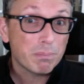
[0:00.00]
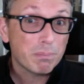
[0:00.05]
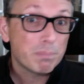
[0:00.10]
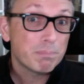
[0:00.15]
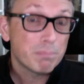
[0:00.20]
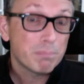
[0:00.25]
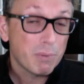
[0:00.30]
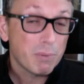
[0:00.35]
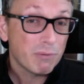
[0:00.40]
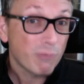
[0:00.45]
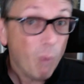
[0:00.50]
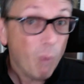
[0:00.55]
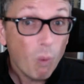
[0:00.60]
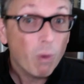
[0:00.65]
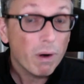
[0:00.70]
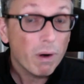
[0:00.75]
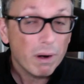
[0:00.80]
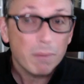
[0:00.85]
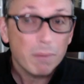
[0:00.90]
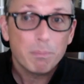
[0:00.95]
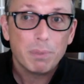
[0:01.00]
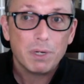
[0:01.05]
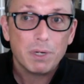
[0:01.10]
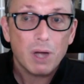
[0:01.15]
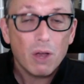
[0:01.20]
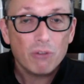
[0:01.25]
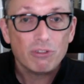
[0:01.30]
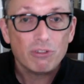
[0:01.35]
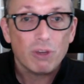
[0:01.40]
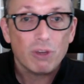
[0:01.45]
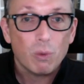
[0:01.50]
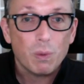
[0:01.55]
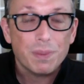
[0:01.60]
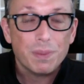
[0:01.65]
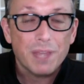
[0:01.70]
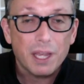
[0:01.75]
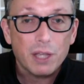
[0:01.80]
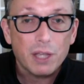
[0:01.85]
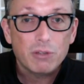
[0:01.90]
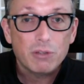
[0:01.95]
before, but also when
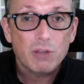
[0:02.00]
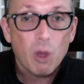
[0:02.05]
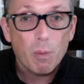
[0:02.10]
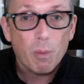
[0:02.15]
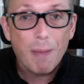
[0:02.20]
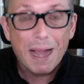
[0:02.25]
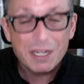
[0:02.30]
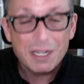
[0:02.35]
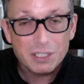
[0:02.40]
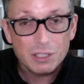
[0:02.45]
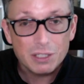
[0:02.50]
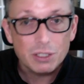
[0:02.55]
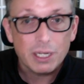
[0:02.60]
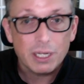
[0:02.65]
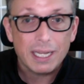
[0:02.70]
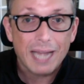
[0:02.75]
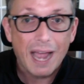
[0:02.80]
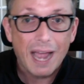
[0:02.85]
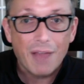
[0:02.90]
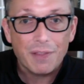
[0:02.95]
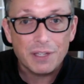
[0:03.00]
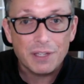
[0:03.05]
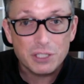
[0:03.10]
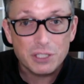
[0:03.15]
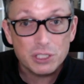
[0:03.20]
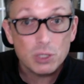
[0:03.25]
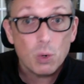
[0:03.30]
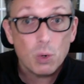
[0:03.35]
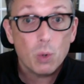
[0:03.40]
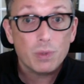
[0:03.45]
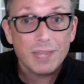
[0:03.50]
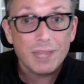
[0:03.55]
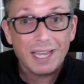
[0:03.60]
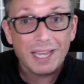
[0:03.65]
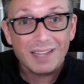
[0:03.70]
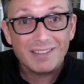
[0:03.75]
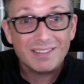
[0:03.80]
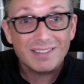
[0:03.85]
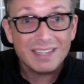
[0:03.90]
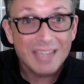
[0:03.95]
they go back to look at how they scored, they
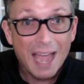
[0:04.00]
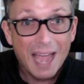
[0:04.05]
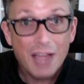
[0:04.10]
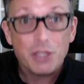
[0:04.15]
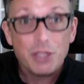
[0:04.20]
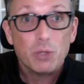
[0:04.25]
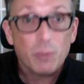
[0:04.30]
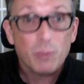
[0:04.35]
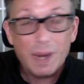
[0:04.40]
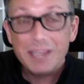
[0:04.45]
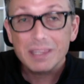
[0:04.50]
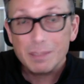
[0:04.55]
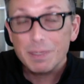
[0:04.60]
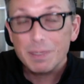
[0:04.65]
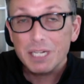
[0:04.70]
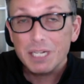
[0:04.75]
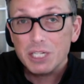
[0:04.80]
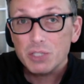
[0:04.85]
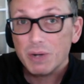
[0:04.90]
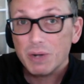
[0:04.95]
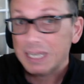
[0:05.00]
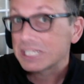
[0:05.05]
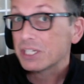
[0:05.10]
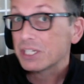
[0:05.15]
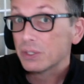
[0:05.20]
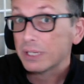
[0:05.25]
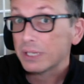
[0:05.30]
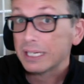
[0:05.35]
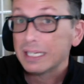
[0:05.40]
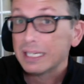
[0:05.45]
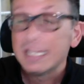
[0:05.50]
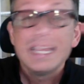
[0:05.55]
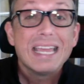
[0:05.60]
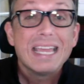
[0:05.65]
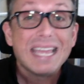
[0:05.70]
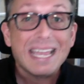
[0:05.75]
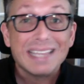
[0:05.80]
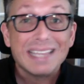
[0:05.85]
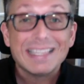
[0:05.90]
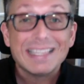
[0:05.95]
can see how you rank them in each criteria.
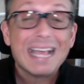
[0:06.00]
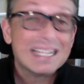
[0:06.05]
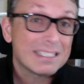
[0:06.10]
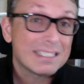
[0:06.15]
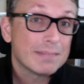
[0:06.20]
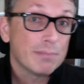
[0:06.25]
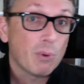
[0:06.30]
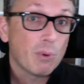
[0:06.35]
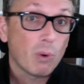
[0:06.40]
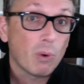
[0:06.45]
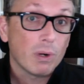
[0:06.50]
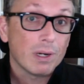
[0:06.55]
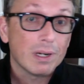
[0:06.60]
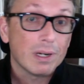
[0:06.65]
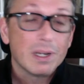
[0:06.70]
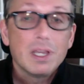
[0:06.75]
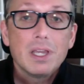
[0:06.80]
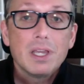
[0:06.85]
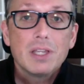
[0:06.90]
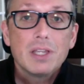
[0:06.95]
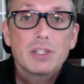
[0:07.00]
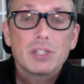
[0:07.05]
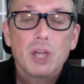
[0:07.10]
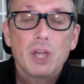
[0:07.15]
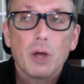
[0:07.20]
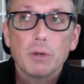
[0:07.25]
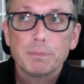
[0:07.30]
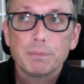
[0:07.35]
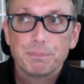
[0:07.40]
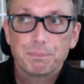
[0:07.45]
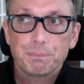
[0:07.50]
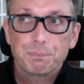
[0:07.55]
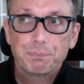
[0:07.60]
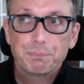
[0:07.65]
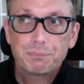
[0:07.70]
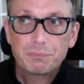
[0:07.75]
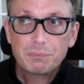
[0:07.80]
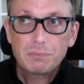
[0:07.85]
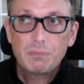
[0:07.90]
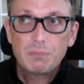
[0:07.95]
And that's important. So
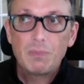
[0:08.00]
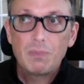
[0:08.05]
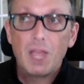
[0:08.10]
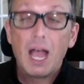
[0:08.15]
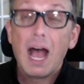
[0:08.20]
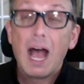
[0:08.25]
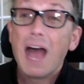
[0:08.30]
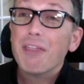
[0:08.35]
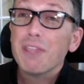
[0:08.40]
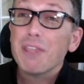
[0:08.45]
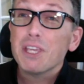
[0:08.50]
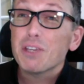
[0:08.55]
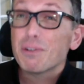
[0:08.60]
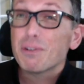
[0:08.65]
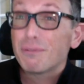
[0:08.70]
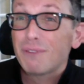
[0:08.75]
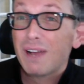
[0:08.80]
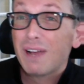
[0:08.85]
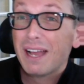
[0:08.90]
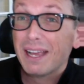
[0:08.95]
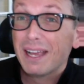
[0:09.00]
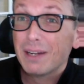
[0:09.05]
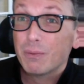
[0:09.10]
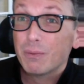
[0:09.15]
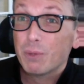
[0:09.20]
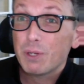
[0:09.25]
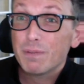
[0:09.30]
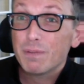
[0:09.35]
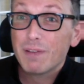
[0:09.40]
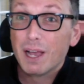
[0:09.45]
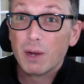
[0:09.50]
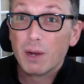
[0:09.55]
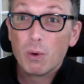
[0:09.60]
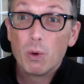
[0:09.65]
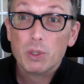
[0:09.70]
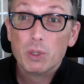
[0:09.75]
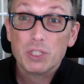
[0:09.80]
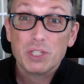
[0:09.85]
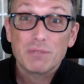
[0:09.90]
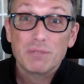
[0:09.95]
I think you'll find when you've got
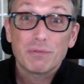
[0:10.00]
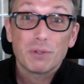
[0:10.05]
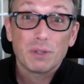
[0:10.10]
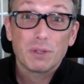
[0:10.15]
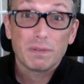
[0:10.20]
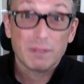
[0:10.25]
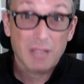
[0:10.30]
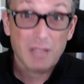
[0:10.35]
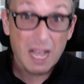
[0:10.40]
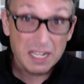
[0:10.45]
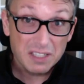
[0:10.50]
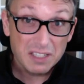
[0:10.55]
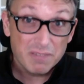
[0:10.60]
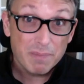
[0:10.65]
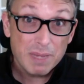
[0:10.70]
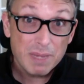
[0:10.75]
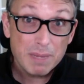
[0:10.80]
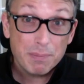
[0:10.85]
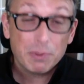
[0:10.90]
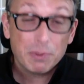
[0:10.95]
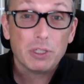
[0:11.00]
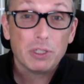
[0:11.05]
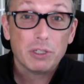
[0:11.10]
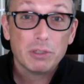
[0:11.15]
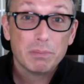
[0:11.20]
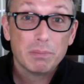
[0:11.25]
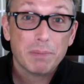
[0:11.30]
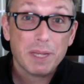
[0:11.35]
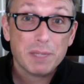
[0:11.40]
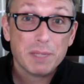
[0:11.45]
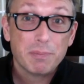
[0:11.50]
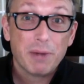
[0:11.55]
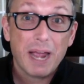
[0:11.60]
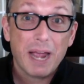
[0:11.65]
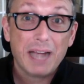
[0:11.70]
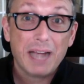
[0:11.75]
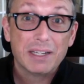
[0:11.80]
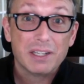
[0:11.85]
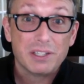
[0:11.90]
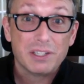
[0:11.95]
courses full of lots of people, a good best
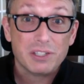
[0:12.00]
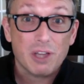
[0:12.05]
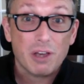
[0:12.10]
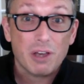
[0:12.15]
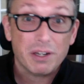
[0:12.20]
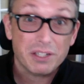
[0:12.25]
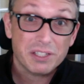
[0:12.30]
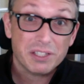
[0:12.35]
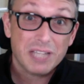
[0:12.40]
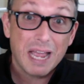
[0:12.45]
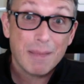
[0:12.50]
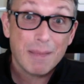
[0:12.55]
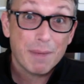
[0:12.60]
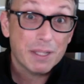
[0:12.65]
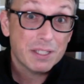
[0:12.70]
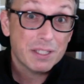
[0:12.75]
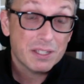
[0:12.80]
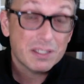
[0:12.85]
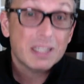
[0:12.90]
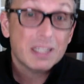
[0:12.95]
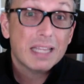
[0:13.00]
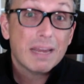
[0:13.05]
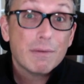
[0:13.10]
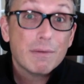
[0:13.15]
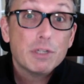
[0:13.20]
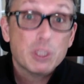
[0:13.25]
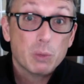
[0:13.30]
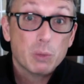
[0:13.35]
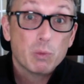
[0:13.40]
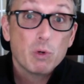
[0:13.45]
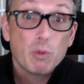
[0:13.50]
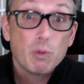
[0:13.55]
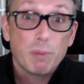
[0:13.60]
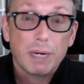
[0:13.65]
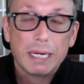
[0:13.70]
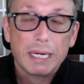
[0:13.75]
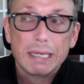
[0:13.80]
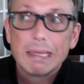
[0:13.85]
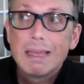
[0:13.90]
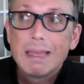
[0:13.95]
practice on assignments is to leverage a
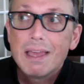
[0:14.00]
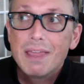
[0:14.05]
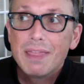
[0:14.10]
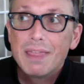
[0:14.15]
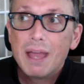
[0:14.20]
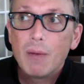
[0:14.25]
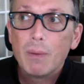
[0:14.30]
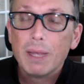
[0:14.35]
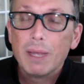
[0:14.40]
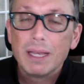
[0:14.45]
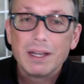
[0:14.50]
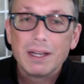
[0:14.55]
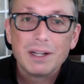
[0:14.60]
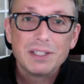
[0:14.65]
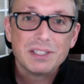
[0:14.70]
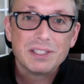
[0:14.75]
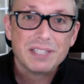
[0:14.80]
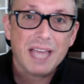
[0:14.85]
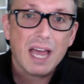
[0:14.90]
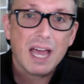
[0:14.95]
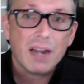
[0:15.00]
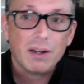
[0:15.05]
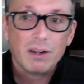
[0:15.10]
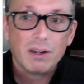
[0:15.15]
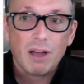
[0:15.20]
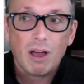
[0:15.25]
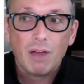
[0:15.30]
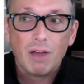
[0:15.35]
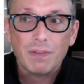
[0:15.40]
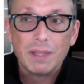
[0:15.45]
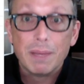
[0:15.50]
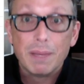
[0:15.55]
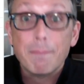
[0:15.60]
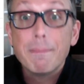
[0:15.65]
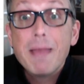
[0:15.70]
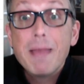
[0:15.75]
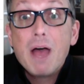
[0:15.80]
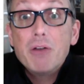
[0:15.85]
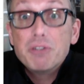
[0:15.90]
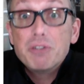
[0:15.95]
rubric. That way it cuts down on the
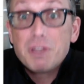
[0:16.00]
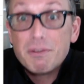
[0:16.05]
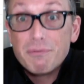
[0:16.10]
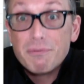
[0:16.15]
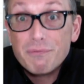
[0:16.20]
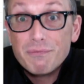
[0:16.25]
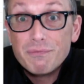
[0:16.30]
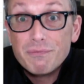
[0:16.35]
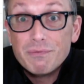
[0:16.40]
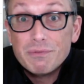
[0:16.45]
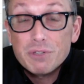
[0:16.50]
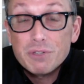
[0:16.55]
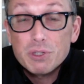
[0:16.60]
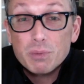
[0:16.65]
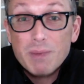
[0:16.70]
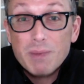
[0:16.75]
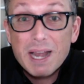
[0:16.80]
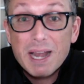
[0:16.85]
amount of direct